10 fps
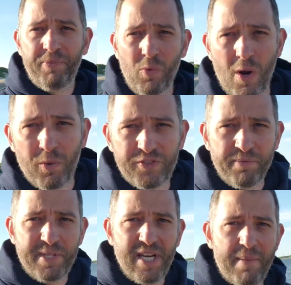One was
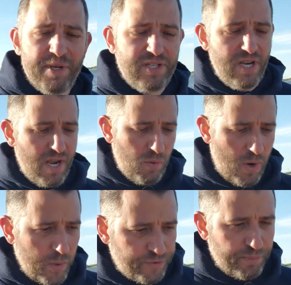from CNBC and
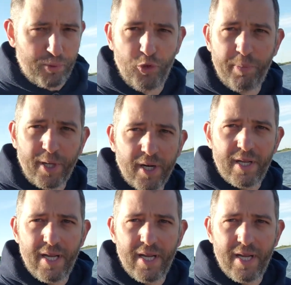one was from Bloomberg.